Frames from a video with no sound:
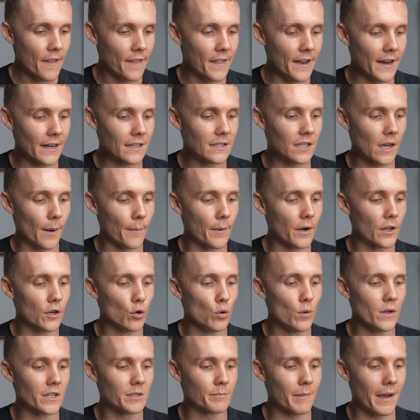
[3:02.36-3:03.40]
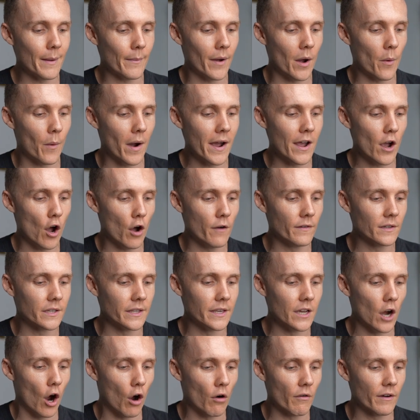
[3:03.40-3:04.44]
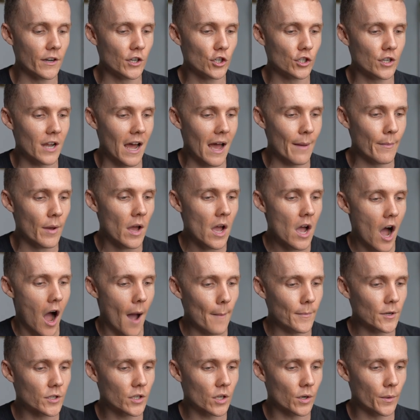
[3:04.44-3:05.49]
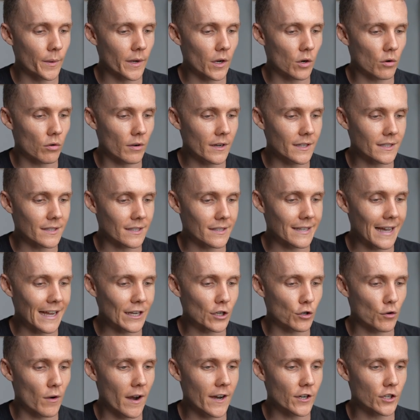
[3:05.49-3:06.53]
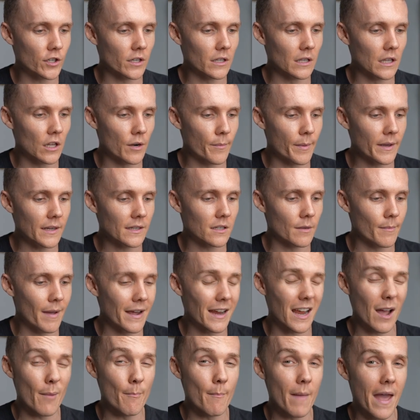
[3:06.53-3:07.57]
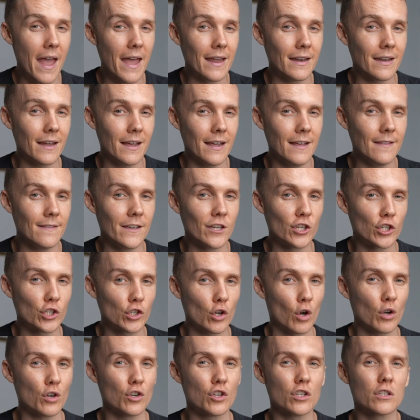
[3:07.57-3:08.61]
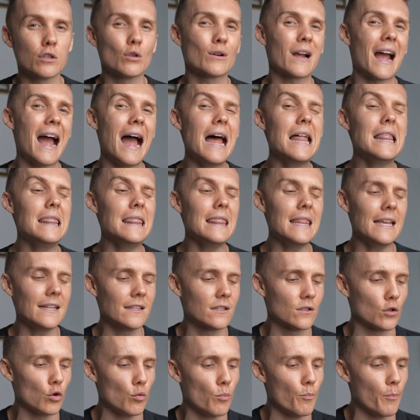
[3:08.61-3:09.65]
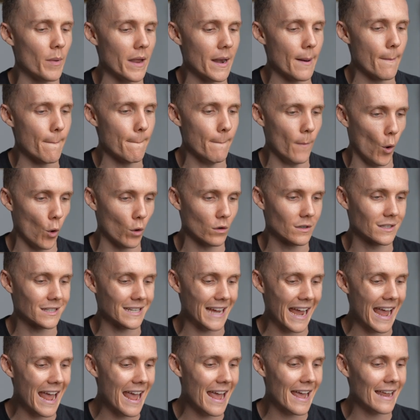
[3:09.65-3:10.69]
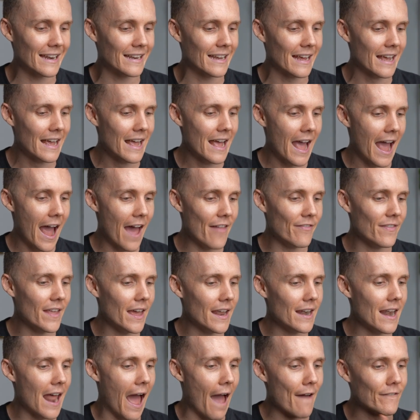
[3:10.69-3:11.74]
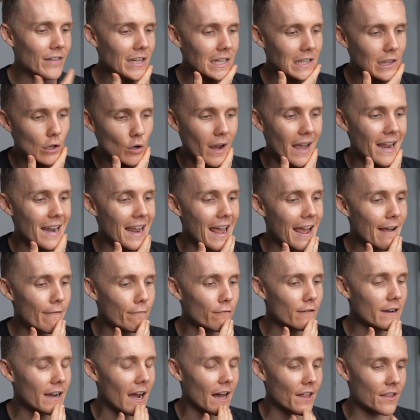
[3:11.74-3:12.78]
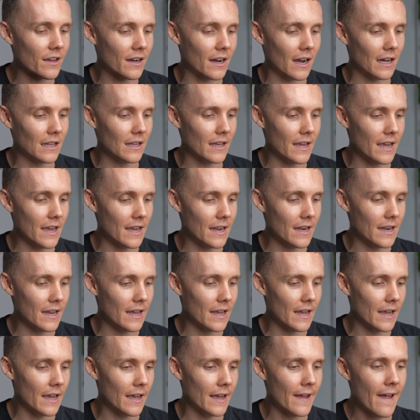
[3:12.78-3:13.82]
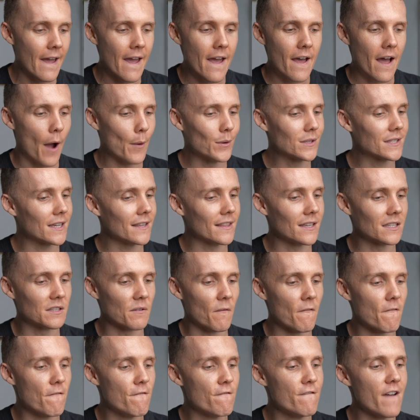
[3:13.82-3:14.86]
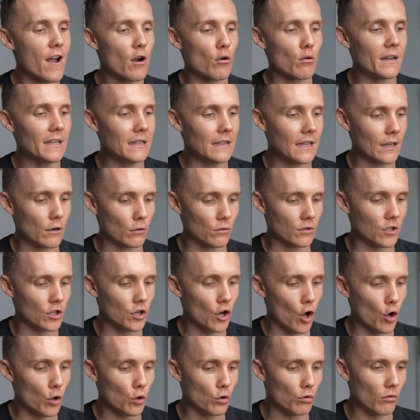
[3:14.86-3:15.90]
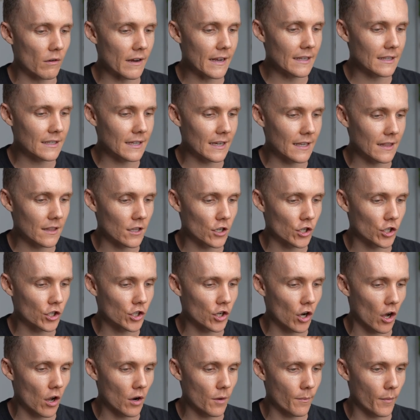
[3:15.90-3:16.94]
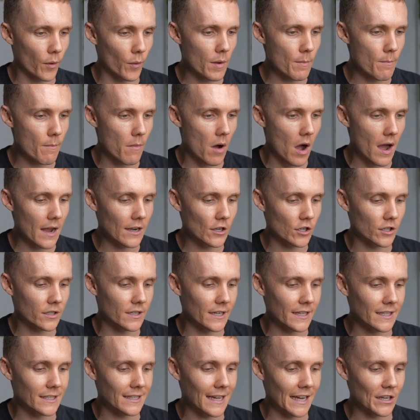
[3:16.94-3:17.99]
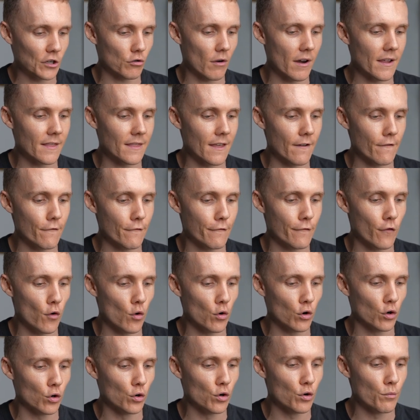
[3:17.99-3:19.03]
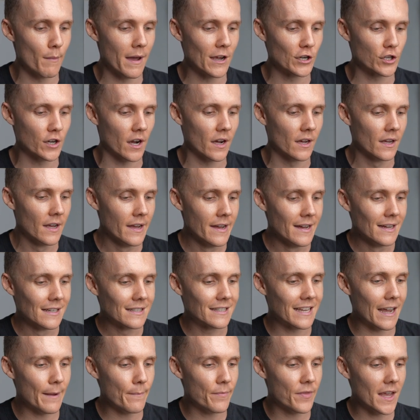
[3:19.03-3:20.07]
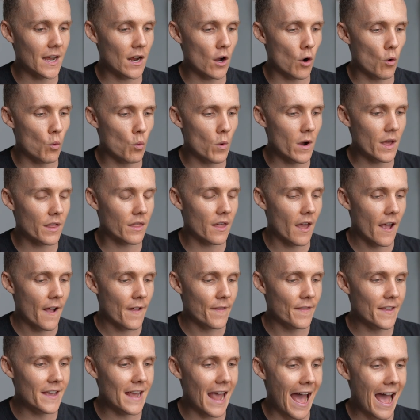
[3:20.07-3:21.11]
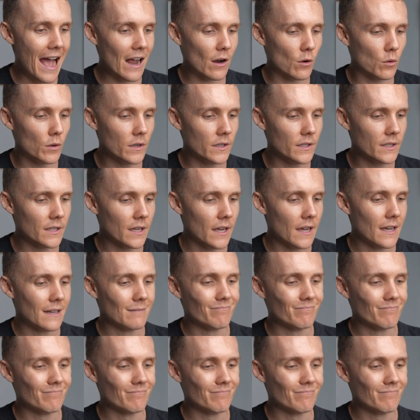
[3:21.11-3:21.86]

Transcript: The next thing I'm gonna do is make my way over to the orange tab. I'm just gonna increase the saturation a little bit to make Amanda in this shot just look a little bit more tanned. And then having a look at every other color in here, I would say there's very little to no greens in the shot, but we might just desaturate them for good measure. Same thing with the aquas.